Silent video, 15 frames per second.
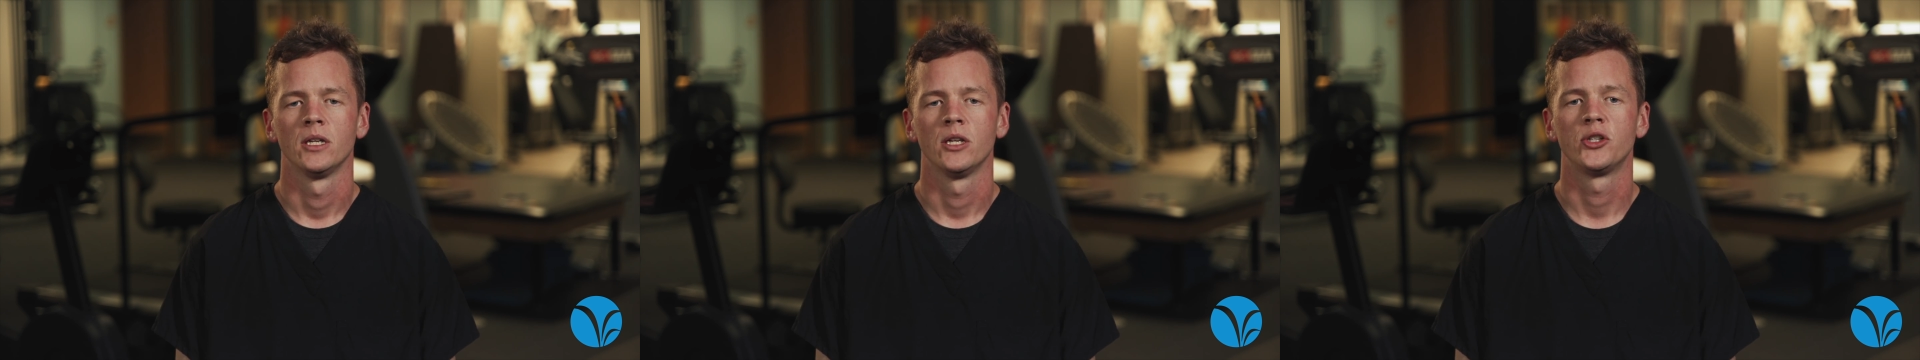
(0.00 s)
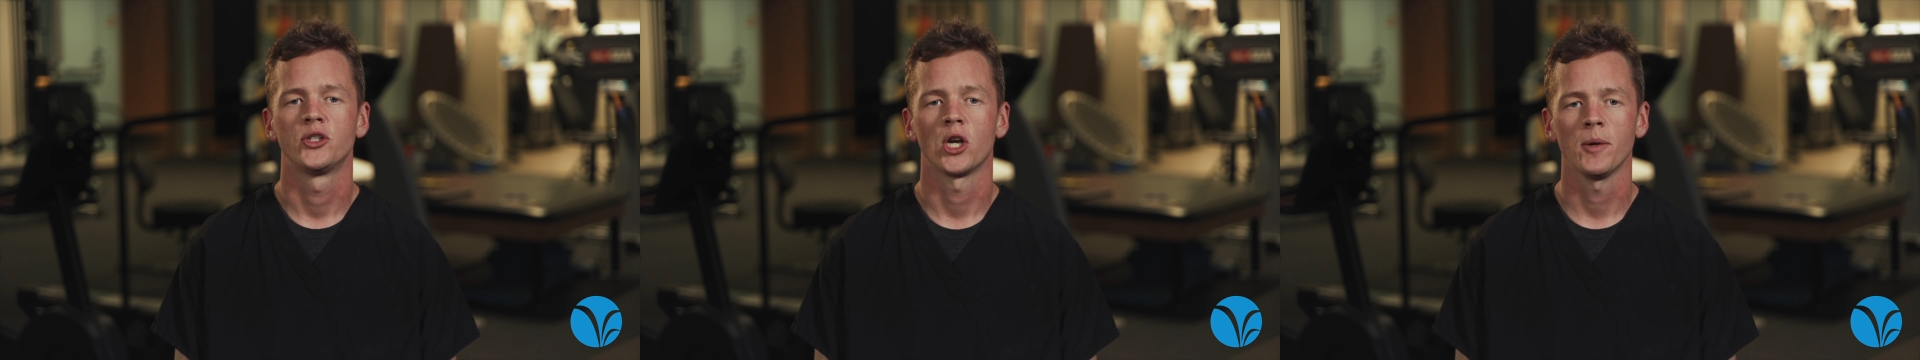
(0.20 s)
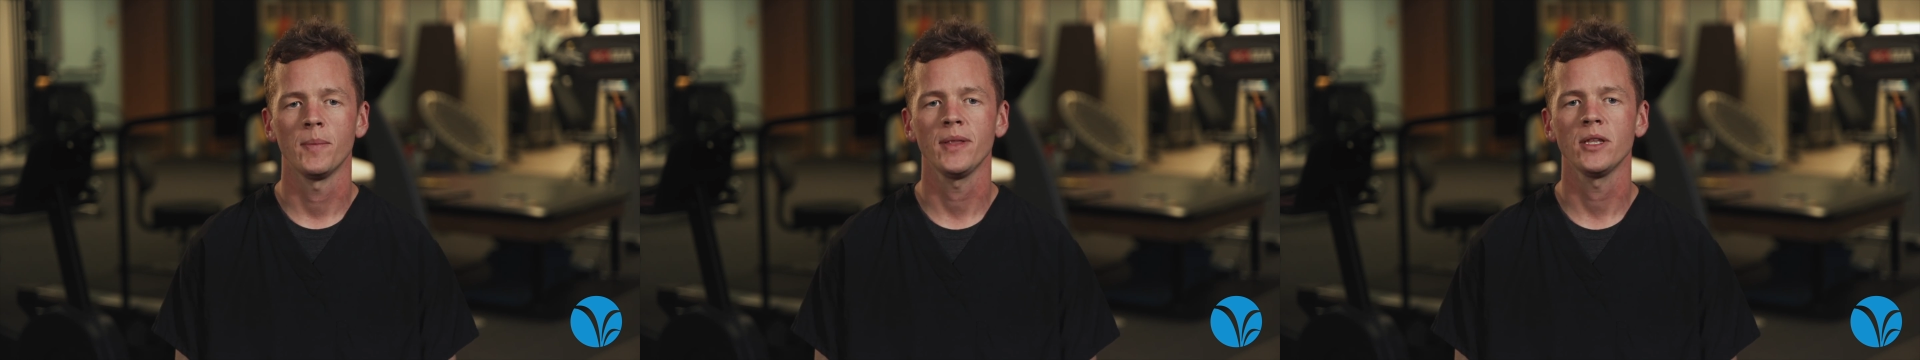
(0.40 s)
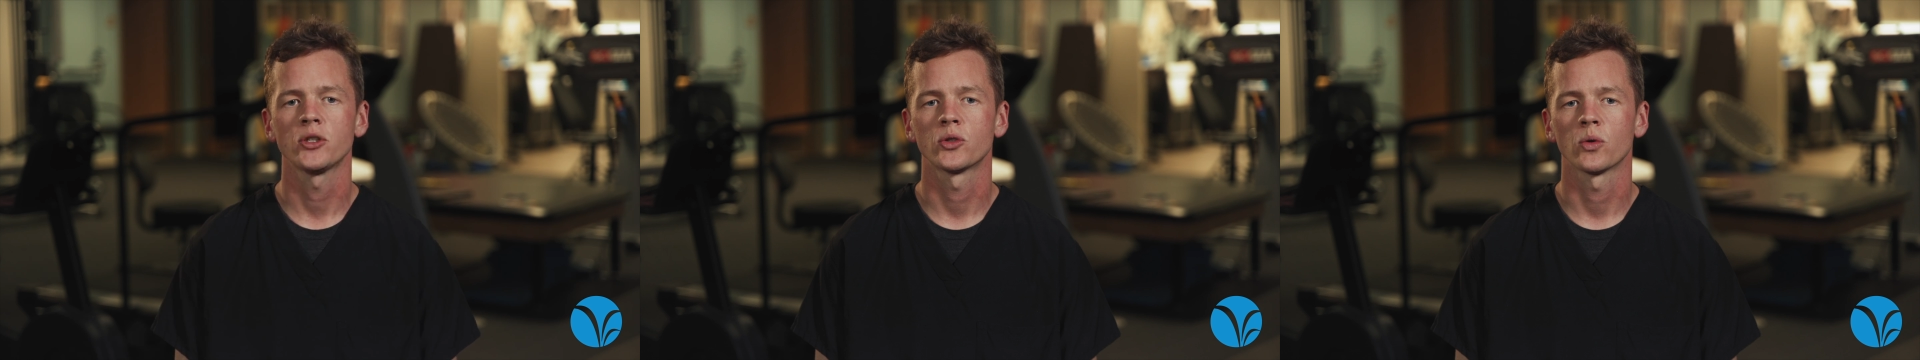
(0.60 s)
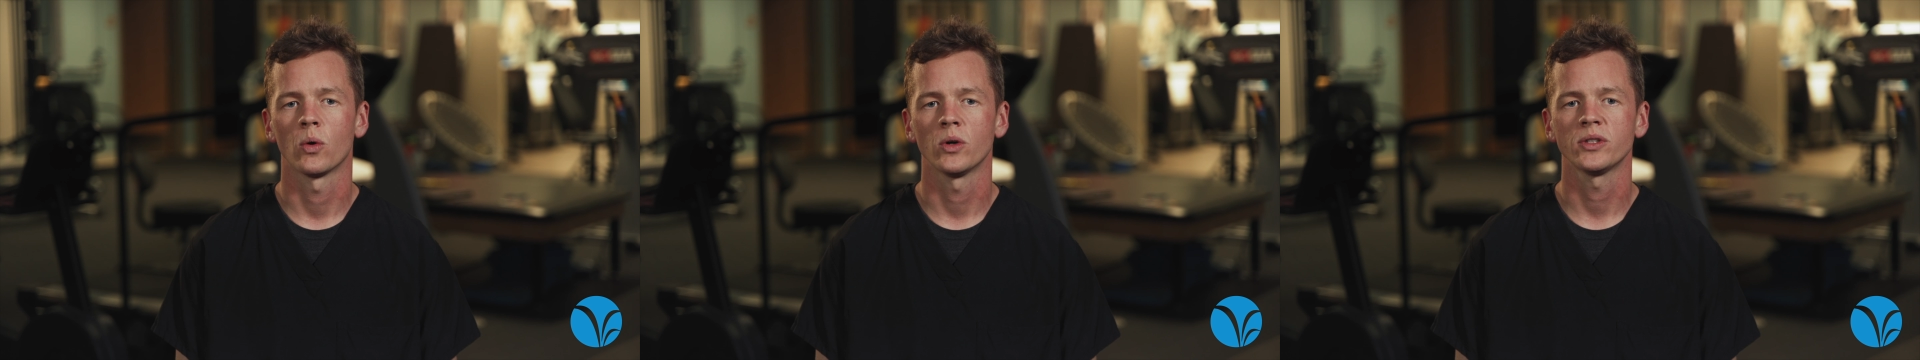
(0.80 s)
Determining the
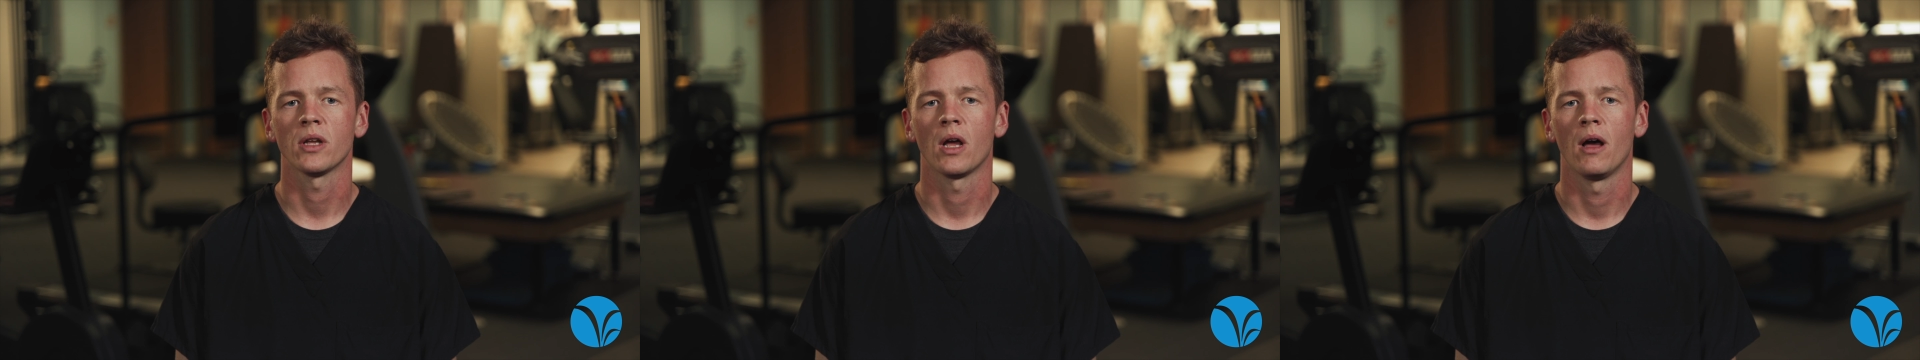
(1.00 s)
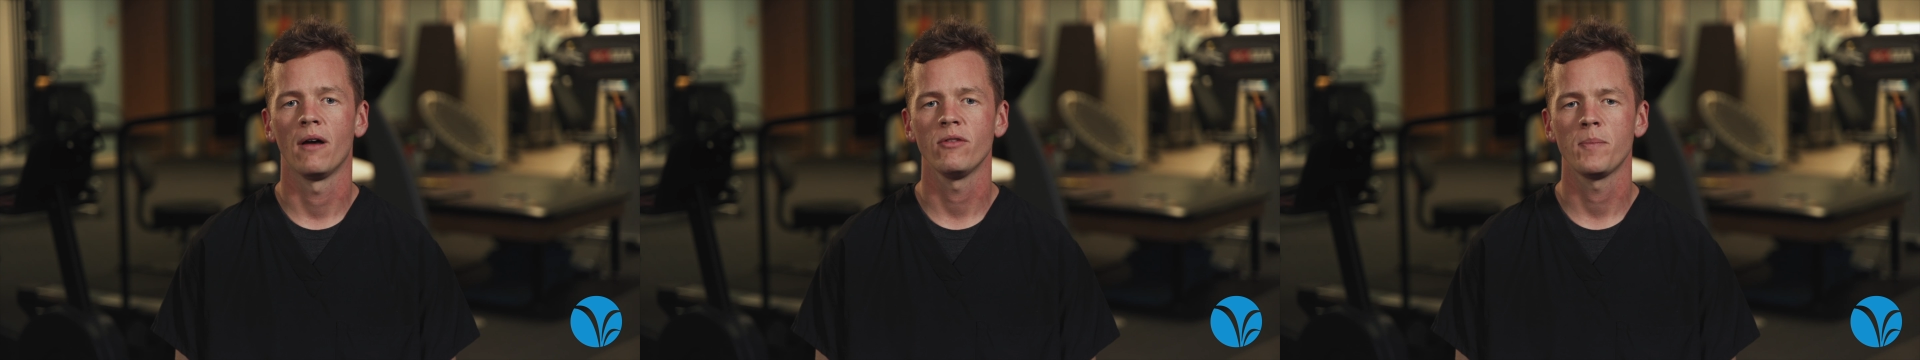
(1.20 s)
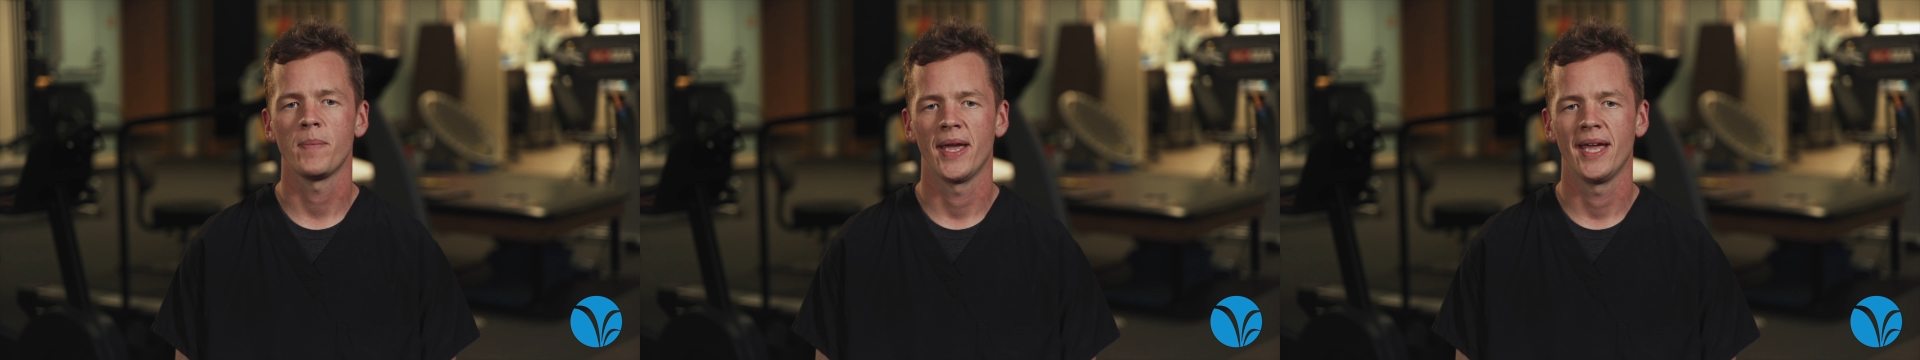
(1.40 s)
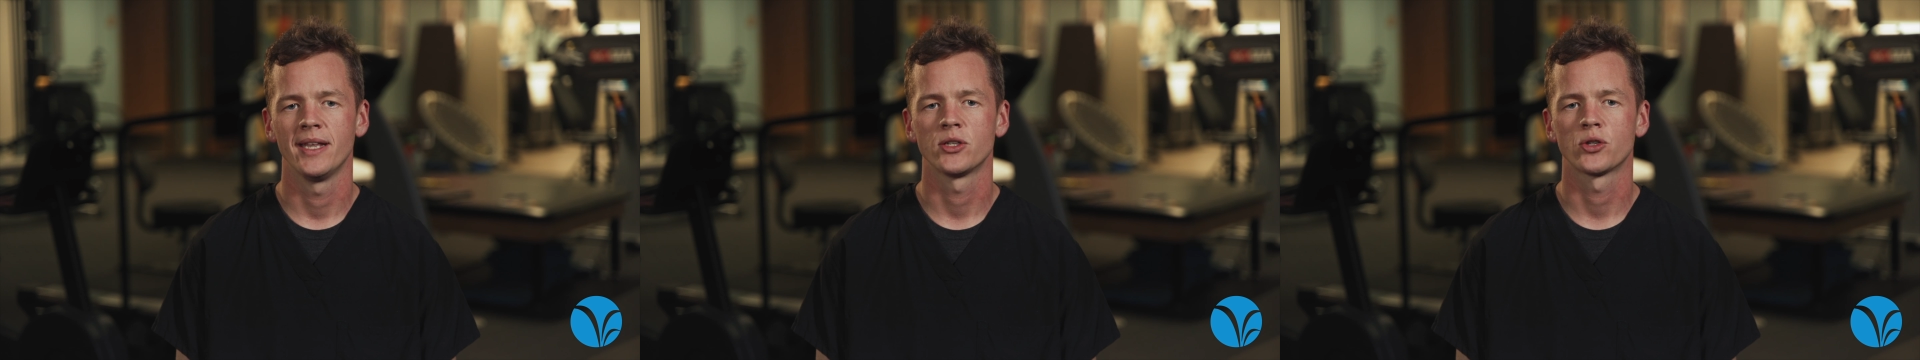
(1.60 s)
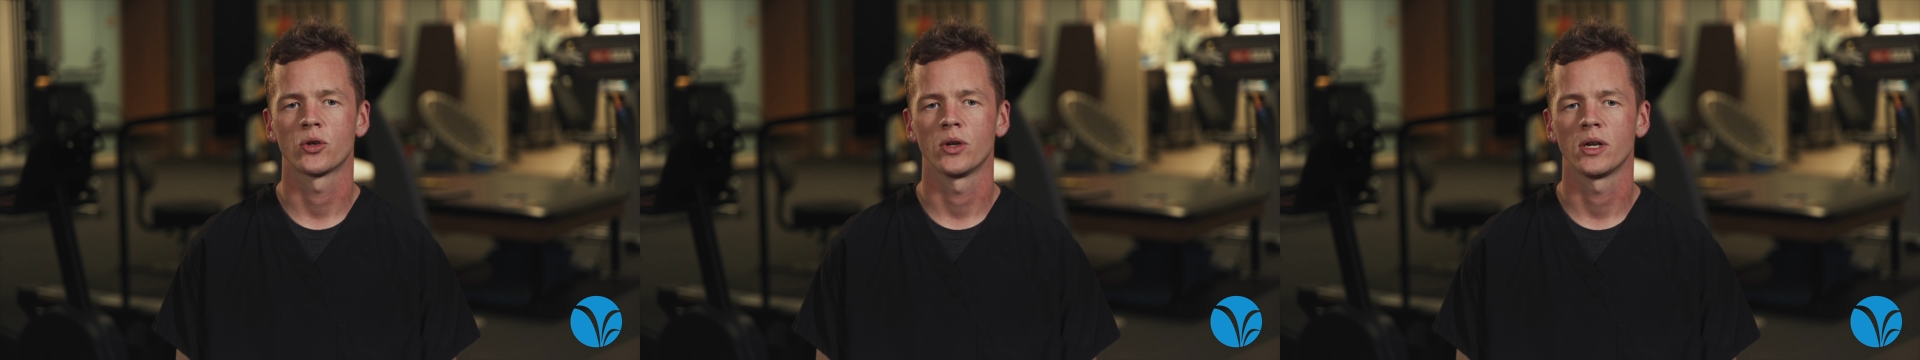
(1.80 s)
source of the pain
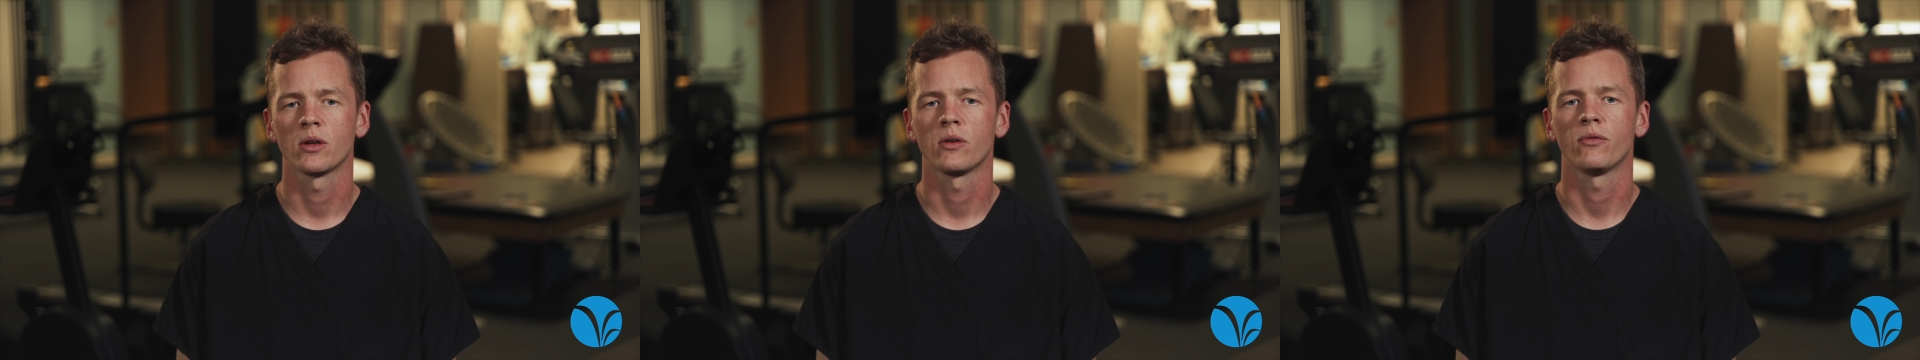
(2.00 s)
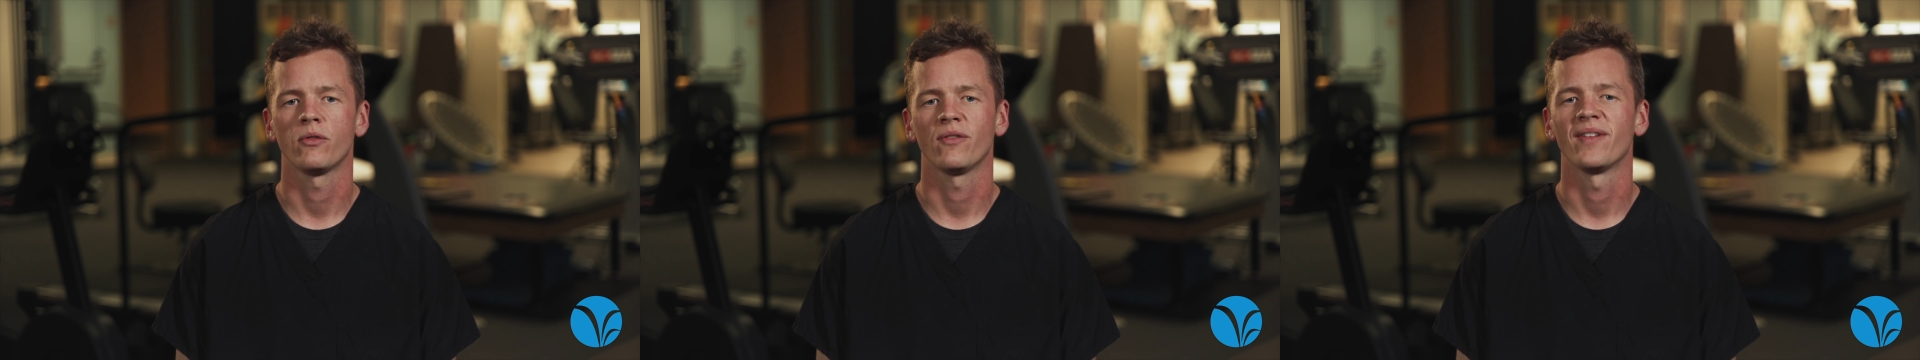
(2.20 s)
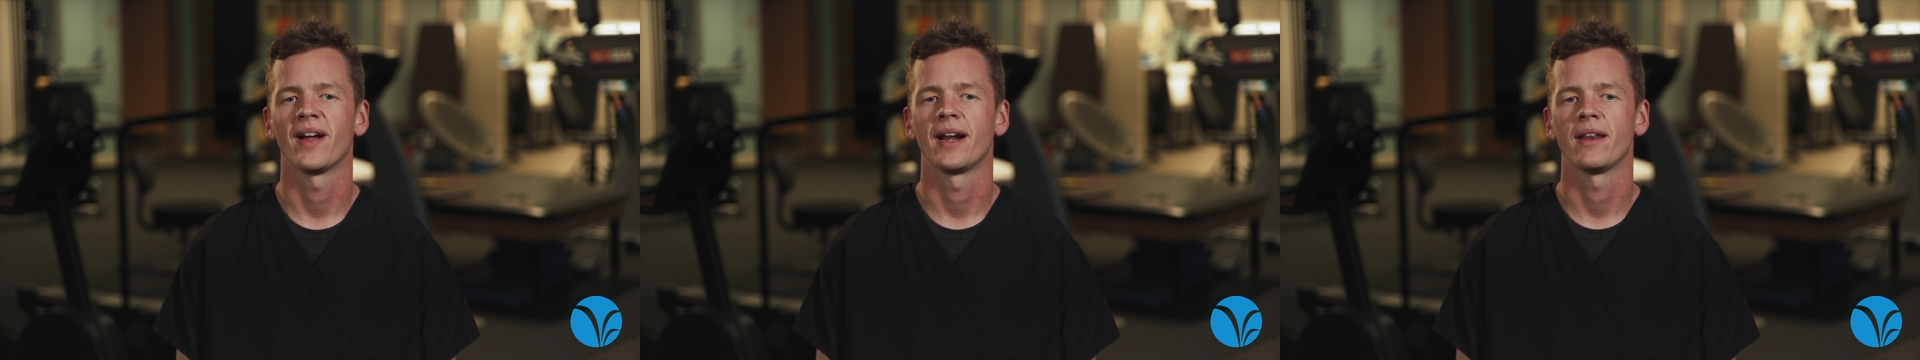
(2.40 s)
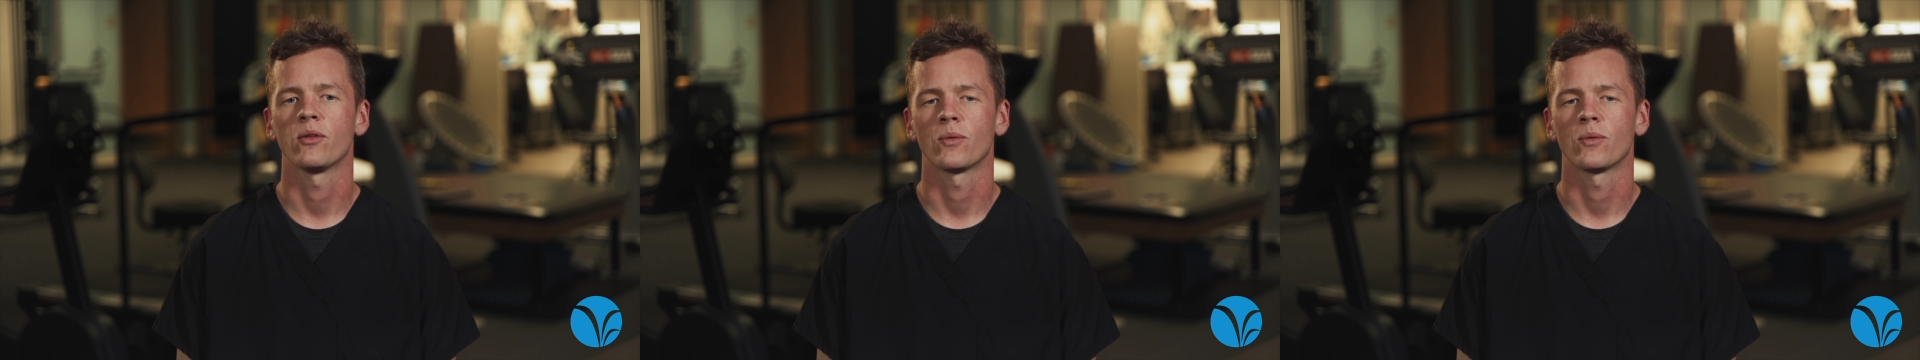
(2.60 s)
is critical for finding